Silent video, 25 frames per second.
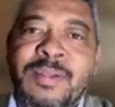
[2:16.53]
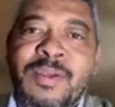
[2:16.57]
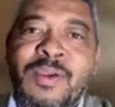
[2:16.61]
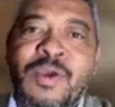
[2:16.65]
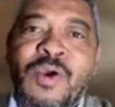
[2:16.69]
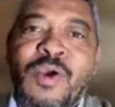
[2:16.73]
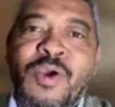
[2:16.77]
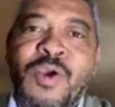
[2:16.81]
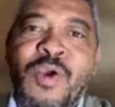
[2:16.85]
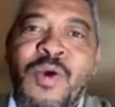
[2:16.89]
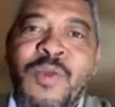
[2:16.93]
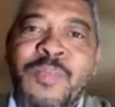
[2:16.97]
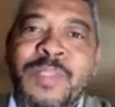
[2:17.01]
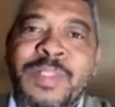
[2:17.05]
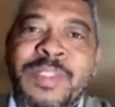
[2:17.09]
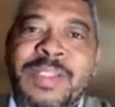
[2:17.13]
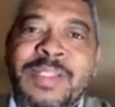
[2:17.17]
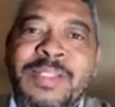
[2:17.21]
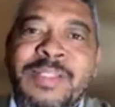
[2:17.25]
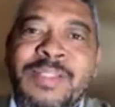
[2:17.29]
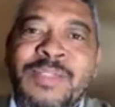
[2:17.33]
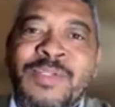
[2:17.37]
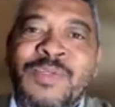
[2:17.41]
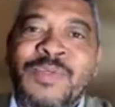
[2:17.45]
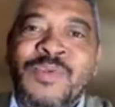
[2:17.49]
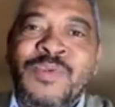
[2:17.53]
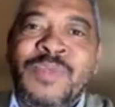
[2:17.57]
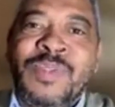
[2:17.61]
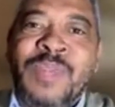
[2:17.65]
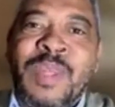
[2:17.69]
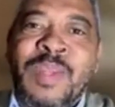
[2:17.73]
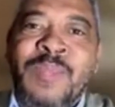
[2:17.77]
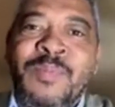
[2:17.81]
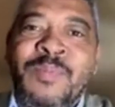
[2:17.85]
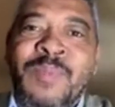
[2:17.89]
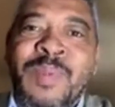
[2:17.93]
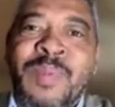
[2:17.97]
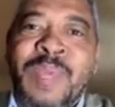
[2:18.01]
concomitant you
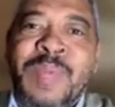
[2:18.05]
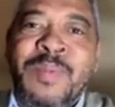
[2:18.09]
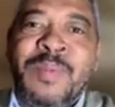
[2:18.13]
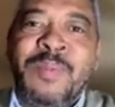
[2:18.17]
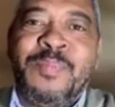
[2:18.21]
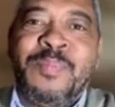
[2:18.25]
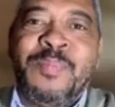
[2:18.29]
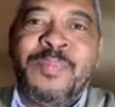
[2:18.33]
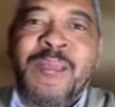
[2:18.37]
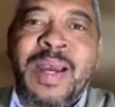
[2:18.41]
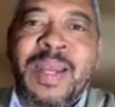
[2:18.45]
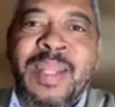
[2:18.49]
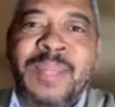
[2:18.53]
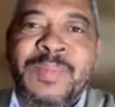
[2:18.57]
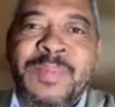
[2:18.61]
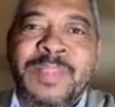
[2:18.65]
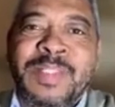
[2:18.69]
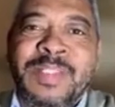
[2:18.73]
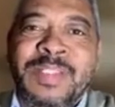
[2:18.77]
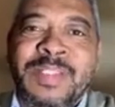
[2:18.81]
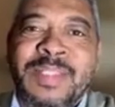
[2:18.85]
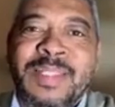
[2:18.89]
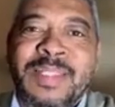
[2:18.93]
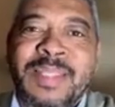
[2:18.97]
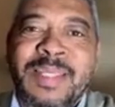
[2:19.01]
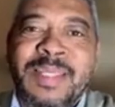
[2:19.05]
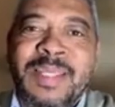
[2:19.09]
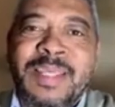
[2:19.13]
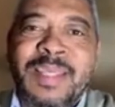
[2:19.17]
then blame Parliament.